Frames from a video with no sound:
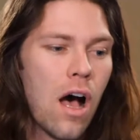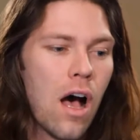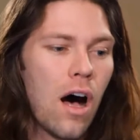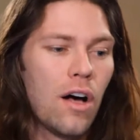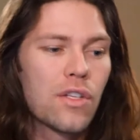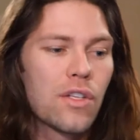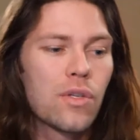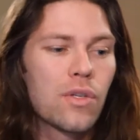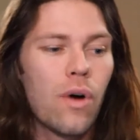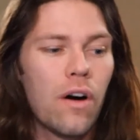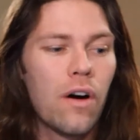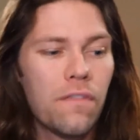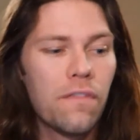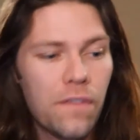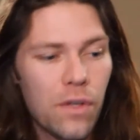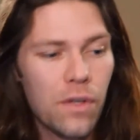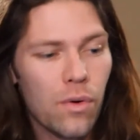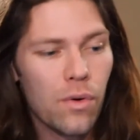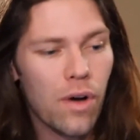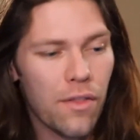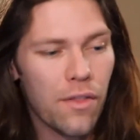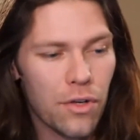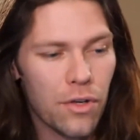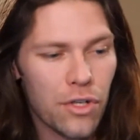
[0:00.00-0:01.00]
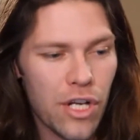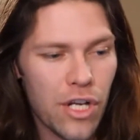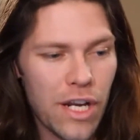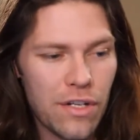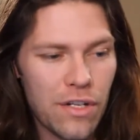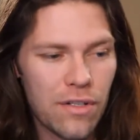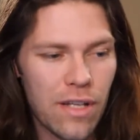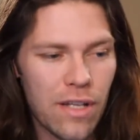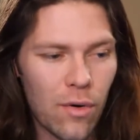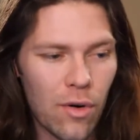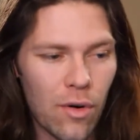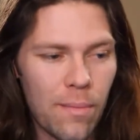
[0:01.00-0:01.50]
Also, a few other
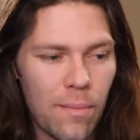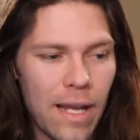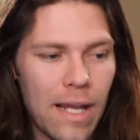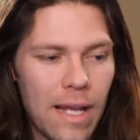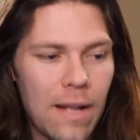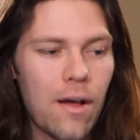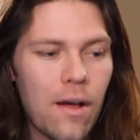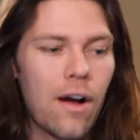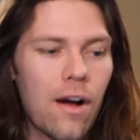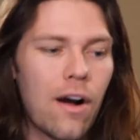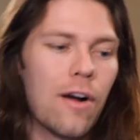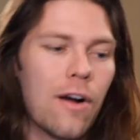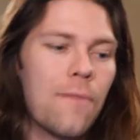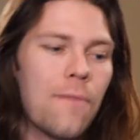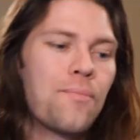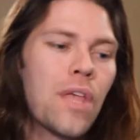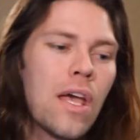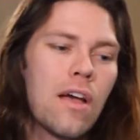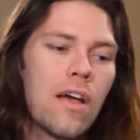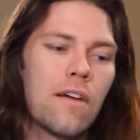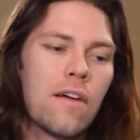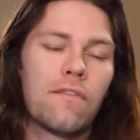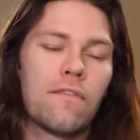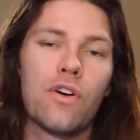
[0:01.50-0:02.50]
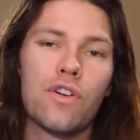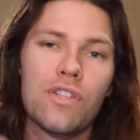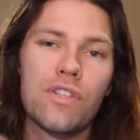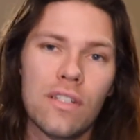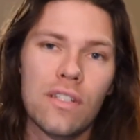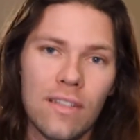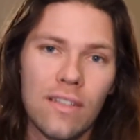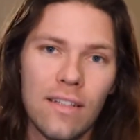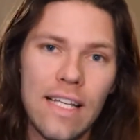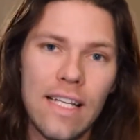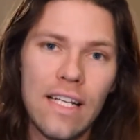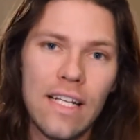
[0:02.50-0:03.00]
changes that were made are, first,
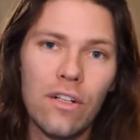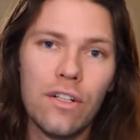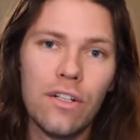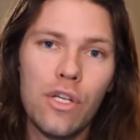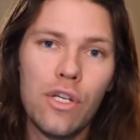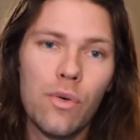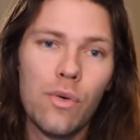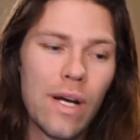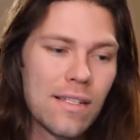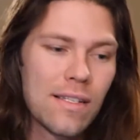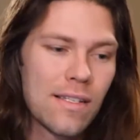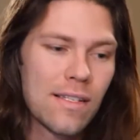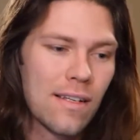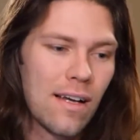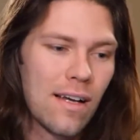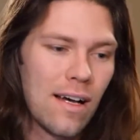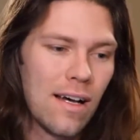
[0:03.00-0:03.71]
legal U.S.